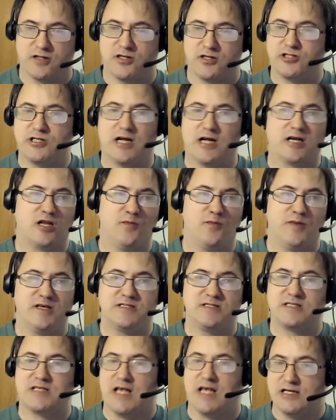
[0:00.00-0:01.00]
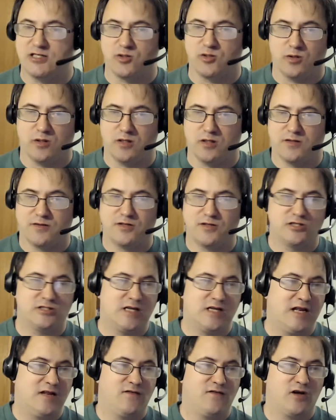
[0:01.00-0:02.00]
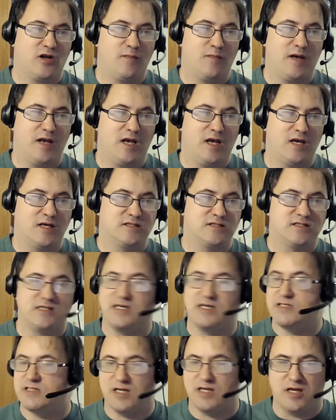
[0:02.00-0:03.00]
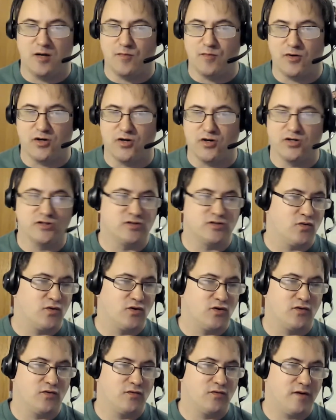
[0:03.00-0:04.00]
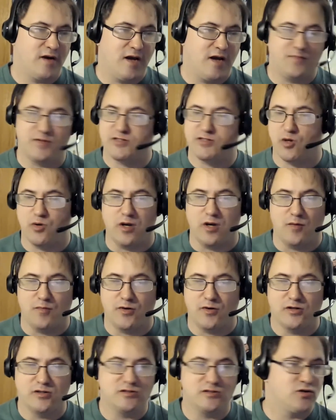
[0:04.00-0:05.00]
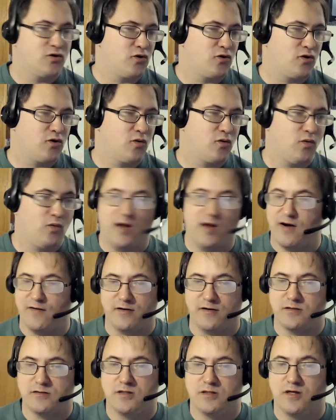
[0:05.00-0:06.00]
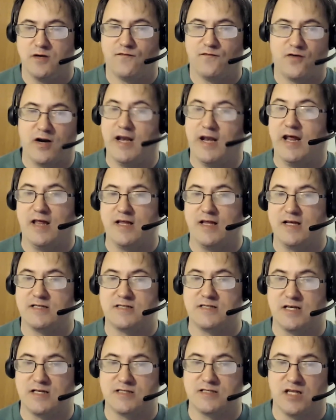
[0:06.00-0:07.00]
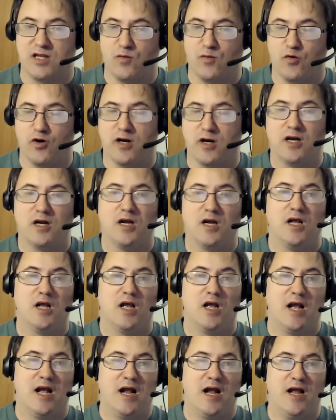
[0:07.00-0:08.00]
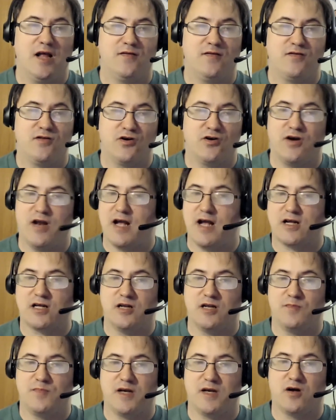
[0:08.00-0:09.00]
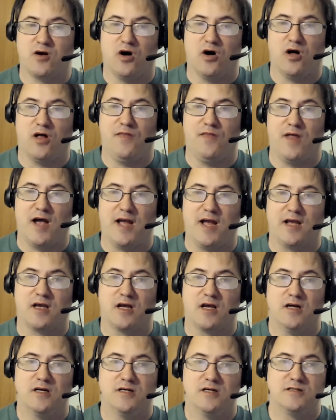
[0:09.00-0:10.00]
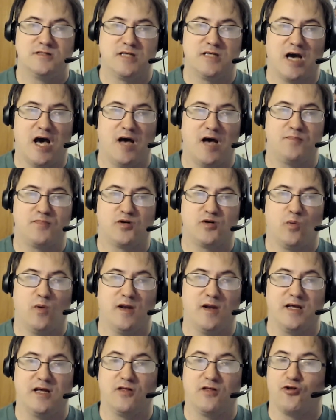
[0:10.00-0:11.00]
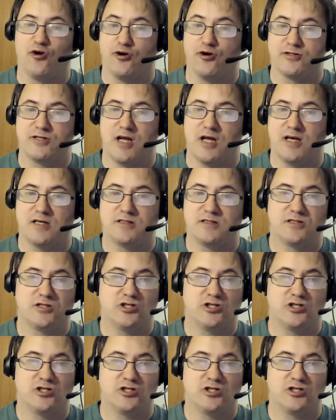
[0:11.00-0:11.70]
There's not going to be a schedule. There's not even going to be season numbers or episode numbers or whatever for any of these things anymore. And they're not going to be called like top 20 Thursdays.